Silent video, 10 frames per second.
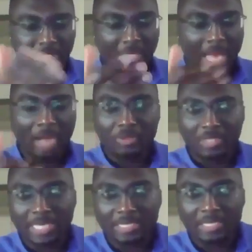how you
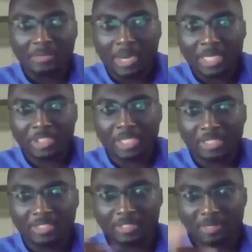get there might
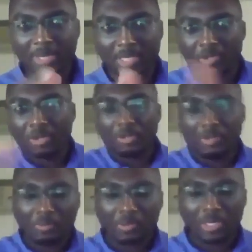change depending on
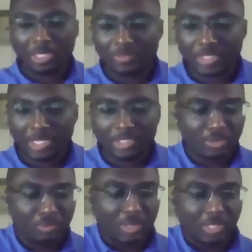what kind of challenges
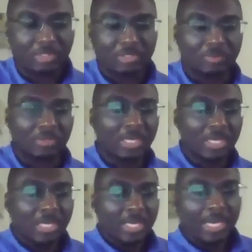you run into.
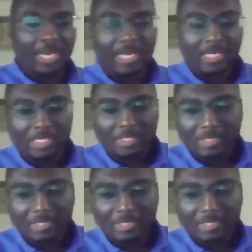And